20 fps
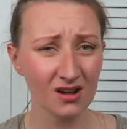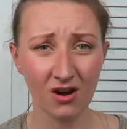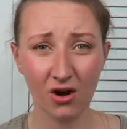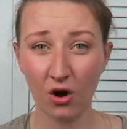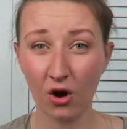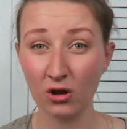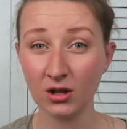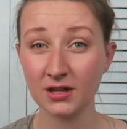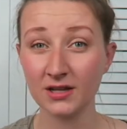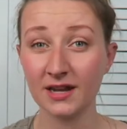
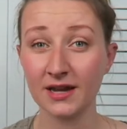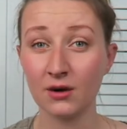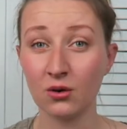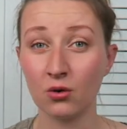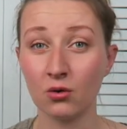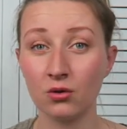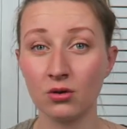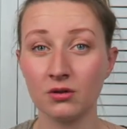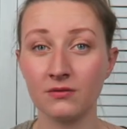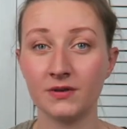holiday
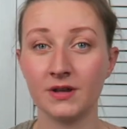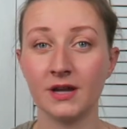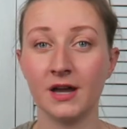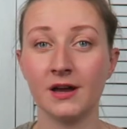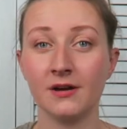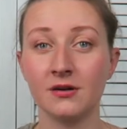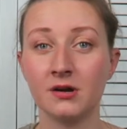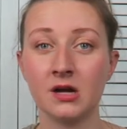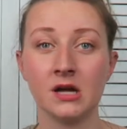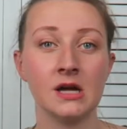haul
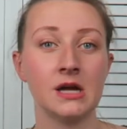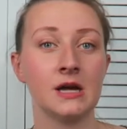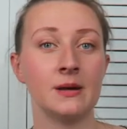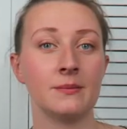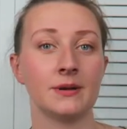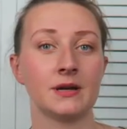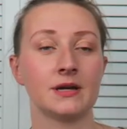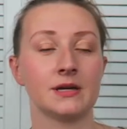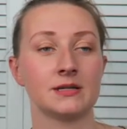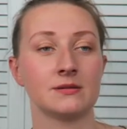video
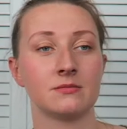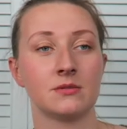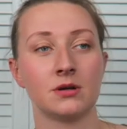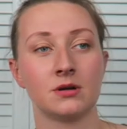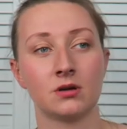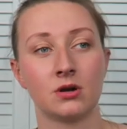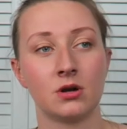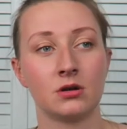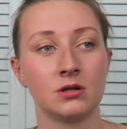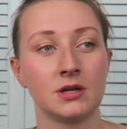because I'm
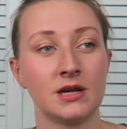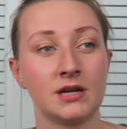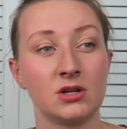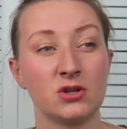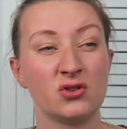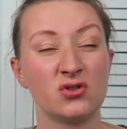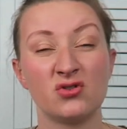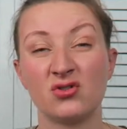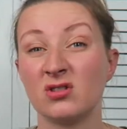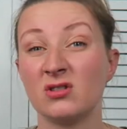going on
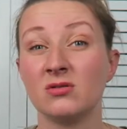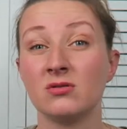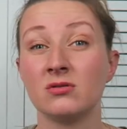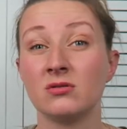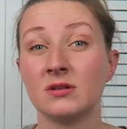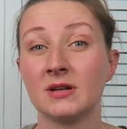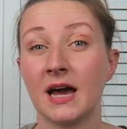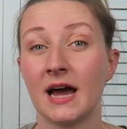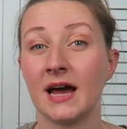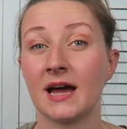holiday
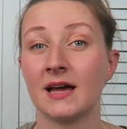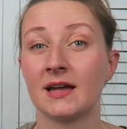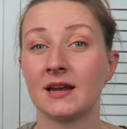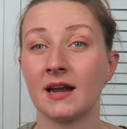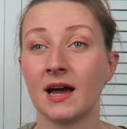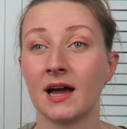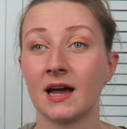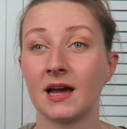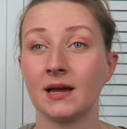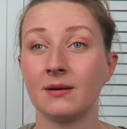soon
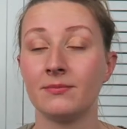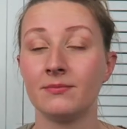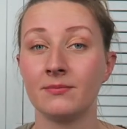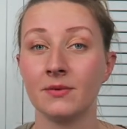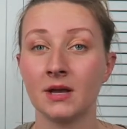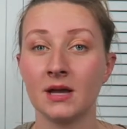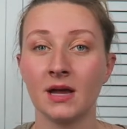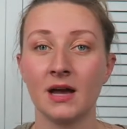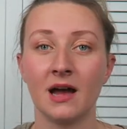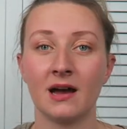and I
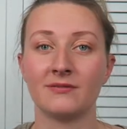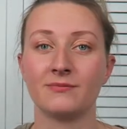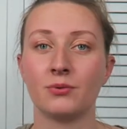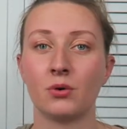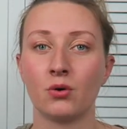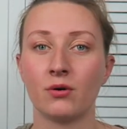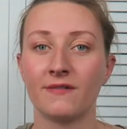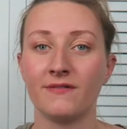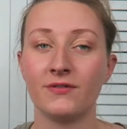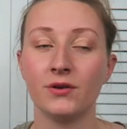have
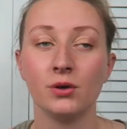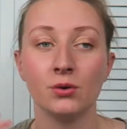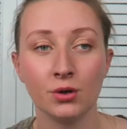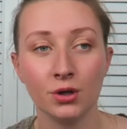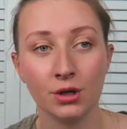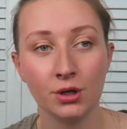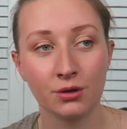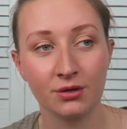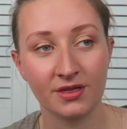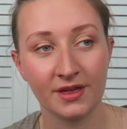bought a few
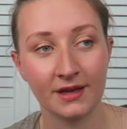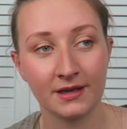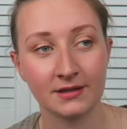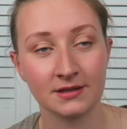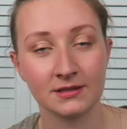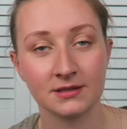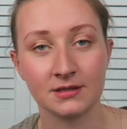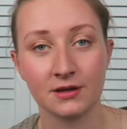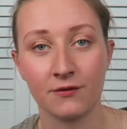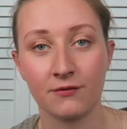new
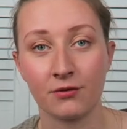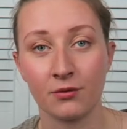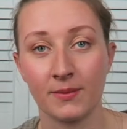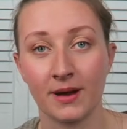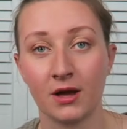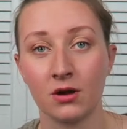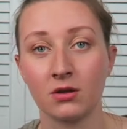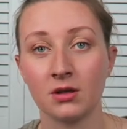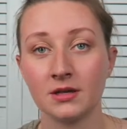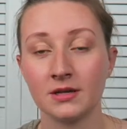things for
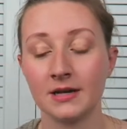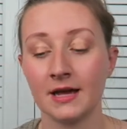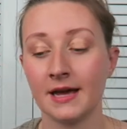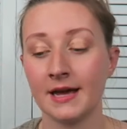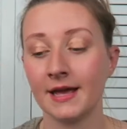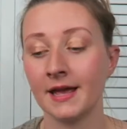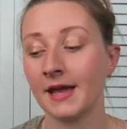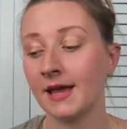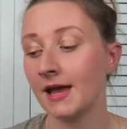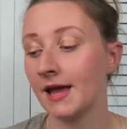my
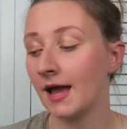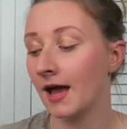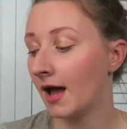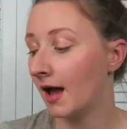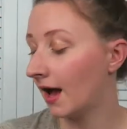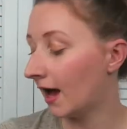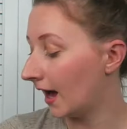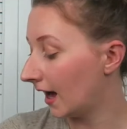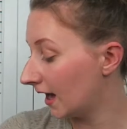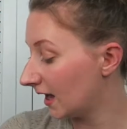holiday
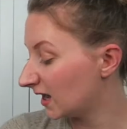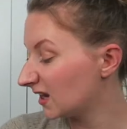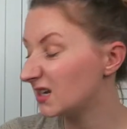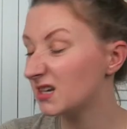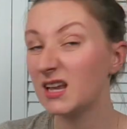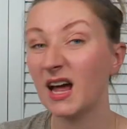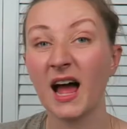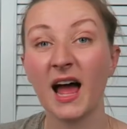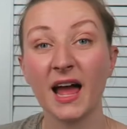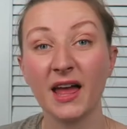
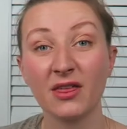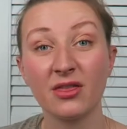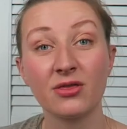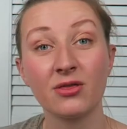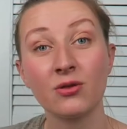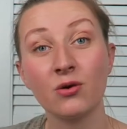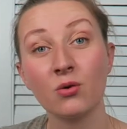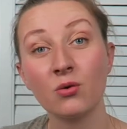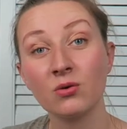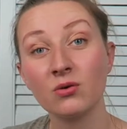and I
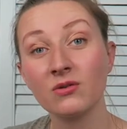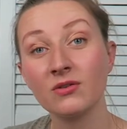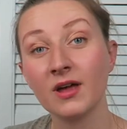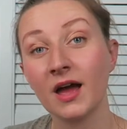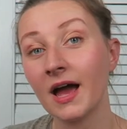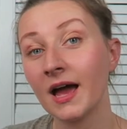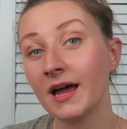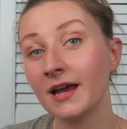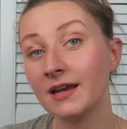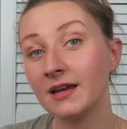thought
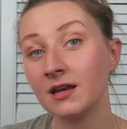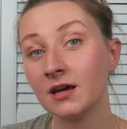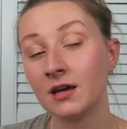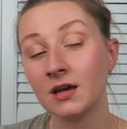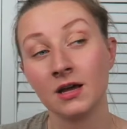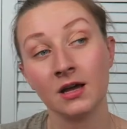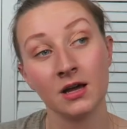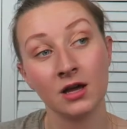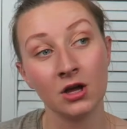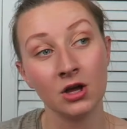I'd
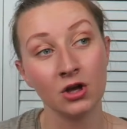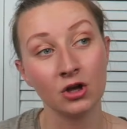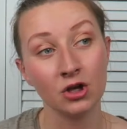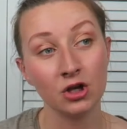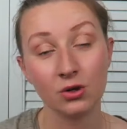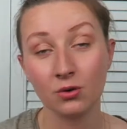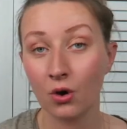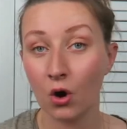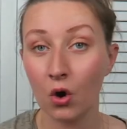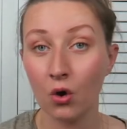
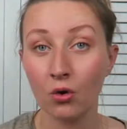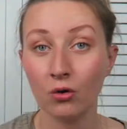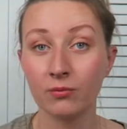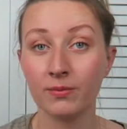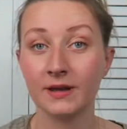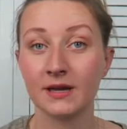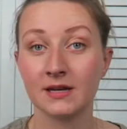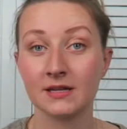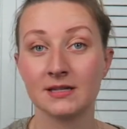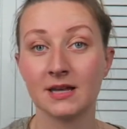do a haul
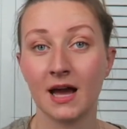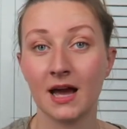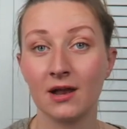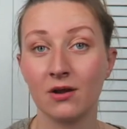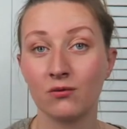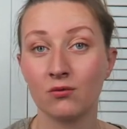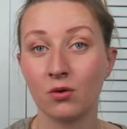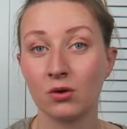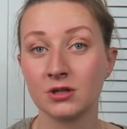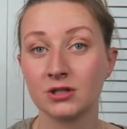because I
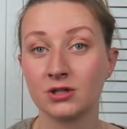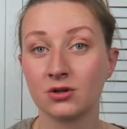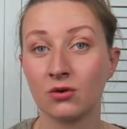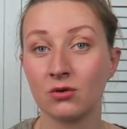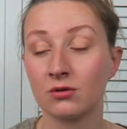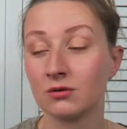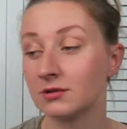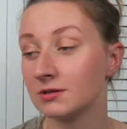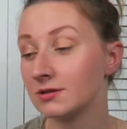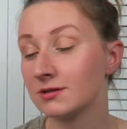love watching
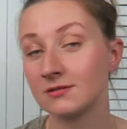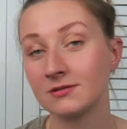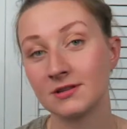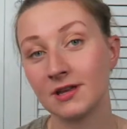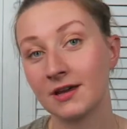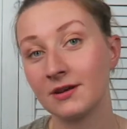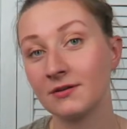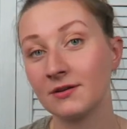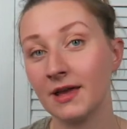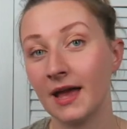hauls.
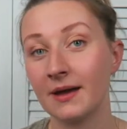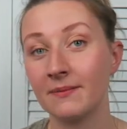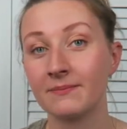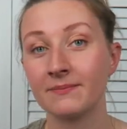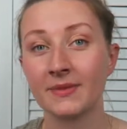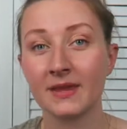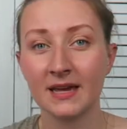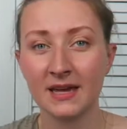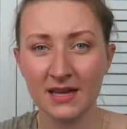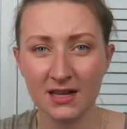So yeah,
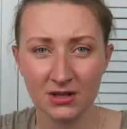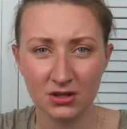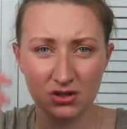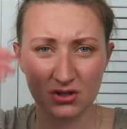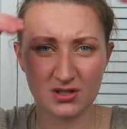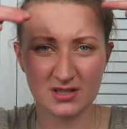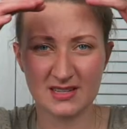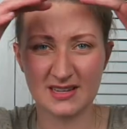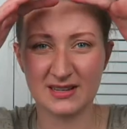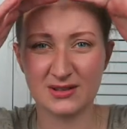
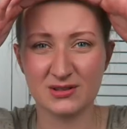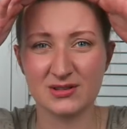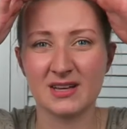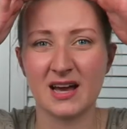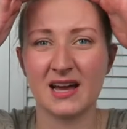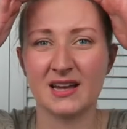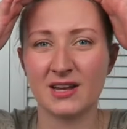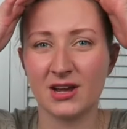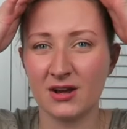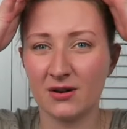just a little
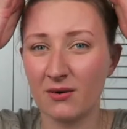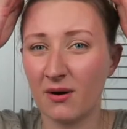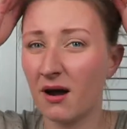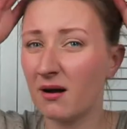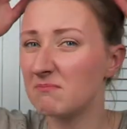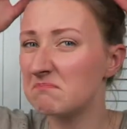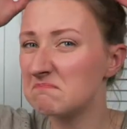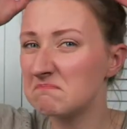side note,